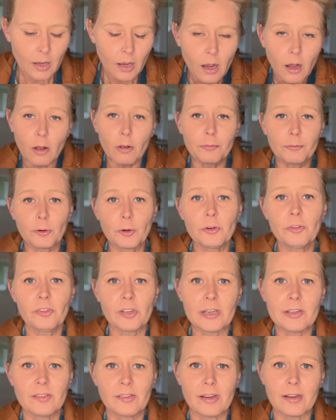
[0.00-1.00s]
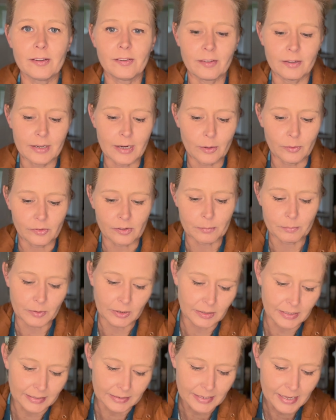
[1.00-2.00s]
I'll first send send out something
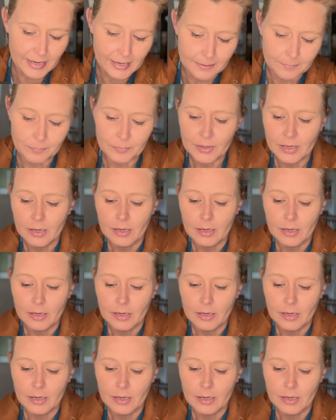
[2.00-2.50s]
like that.